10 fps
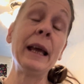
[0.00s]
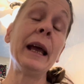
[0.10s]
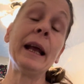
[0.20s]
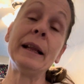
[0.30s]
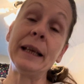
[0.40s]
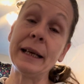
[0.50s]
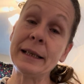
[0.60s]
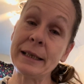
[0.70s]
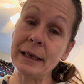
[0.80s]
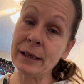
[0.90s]
in the
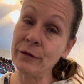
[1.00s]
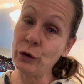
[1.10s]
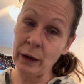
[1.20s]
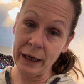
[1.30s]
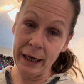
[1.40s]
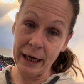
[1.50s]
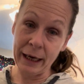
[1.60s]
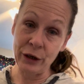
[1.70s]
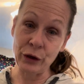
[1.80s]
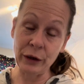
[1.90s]
instance of drinking
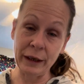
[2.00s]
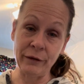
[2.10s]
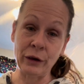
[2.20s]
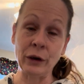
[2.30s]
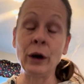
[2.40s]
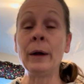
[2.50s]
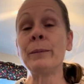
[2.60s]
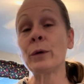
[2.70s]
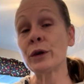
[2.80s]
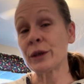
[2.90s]
in your liver
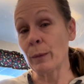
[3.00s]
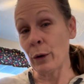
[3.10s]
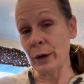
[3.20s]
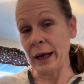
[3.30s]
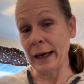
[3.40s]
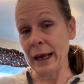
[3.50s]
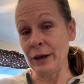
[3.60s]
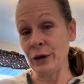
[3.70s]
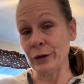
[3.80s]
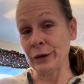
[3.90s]
or smoking in
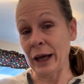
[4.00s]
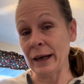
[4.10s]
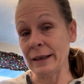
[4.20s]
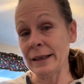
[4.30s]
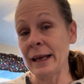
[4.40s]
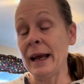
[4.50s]
your lungs,